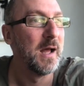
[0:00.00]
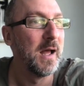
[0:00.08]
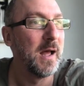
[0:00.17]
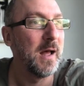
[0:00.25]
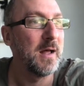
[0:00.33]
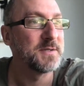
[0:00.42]

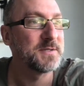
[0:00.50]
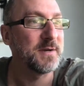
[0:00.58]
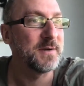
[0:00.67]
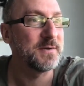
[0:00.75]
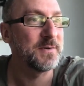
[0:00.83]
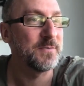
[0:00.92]
I'll
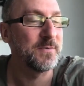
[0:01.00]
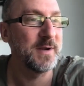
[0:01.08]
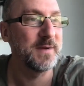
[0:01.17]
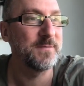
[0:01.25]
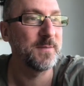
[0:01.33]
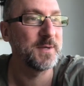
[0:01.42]
start
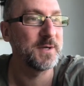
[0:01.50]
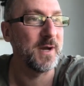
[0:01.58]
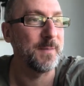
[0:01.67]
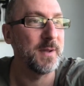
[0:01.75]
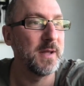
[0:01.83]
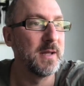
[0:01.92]
right from the
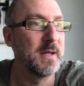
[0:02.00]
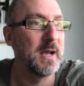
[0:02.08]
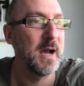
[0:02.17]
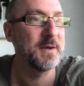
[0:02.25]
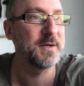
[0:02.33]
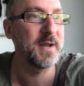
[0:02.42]
top.
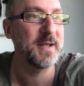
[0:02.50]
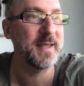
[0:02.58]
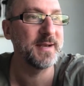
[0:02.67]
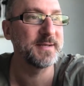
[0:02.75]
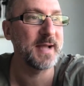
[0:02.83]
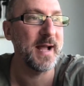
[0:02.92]
How did I
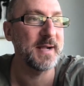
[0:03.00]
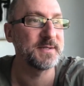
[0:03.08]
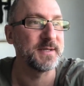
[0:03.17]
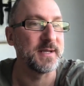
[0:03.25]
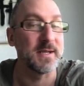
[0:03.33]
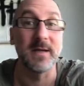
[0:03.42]
get into
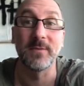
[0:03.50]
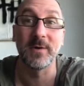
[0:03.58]
acting?